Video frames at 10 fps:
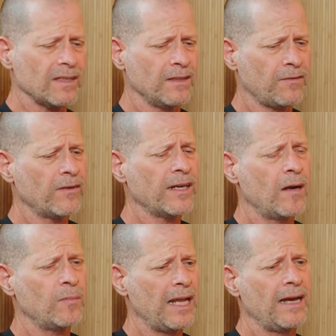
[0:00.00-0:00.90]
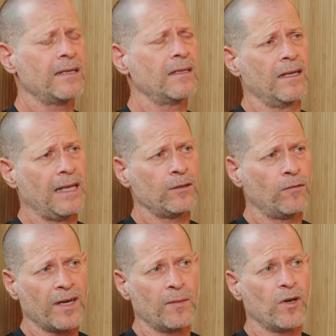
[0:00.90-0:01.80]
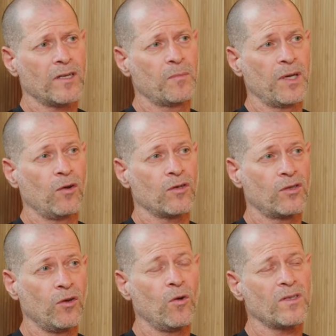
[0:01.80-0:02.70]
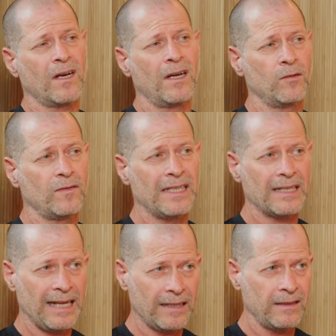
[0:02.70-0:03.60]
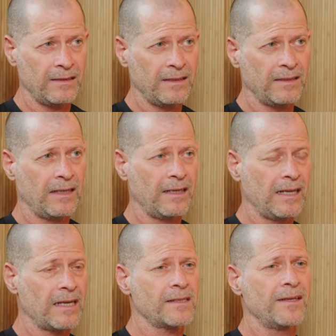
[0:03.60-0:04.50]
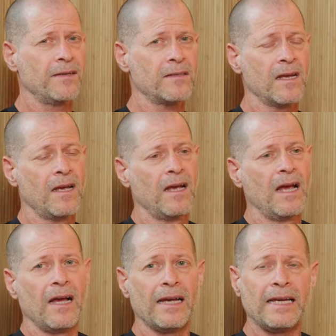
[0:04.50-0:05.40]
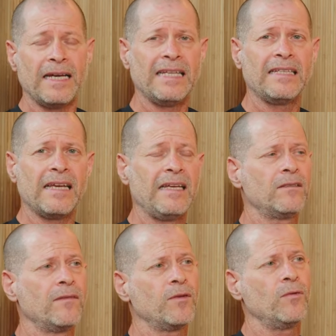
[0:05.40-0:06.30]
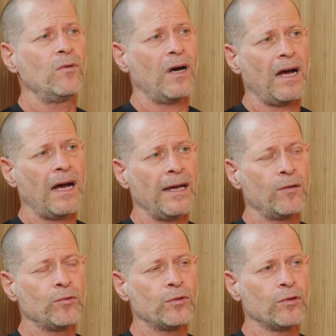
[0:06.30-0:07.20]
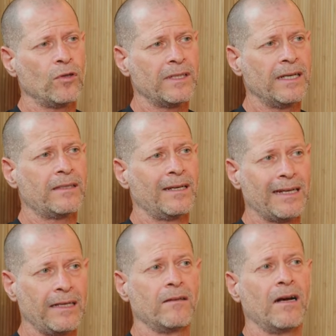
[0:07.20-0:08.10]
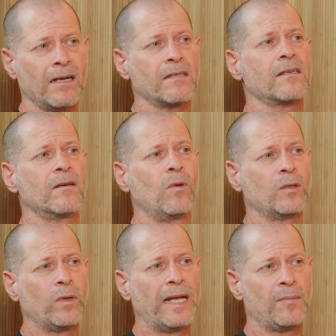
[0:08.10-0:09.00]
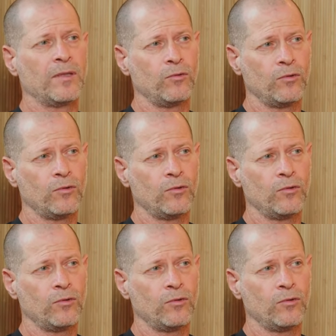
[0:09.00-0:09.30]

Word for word: the Varicam line, line of cameras, because those are kind of neglected in the last years. In the interview, I could not get a clear answer what will happen